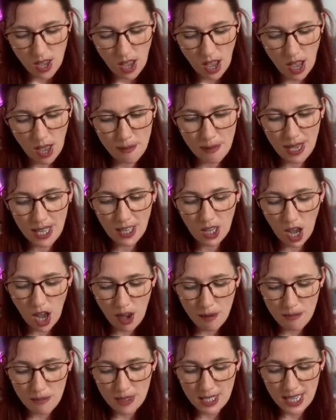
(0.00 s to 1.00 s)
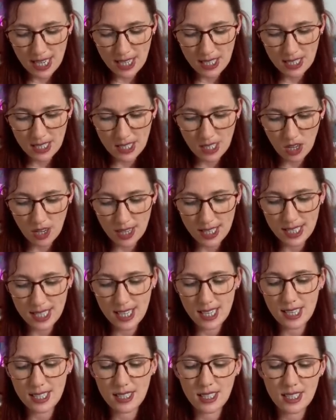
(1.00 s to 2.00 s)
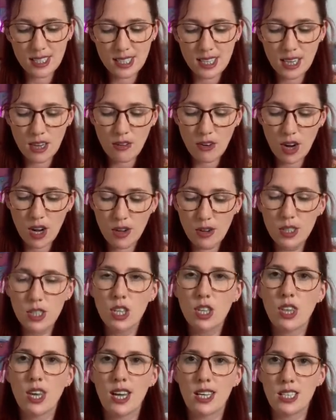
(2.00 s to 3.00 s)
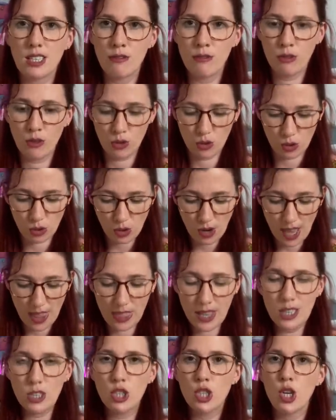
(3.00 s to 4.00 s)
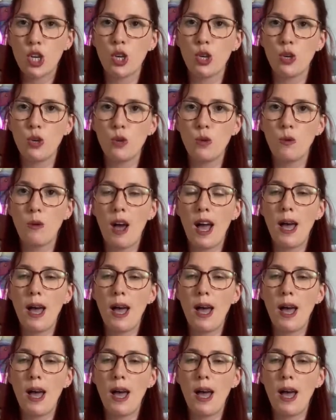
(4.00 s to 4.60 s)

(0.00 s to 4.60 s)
It comes in sizes 0 to 34 and then two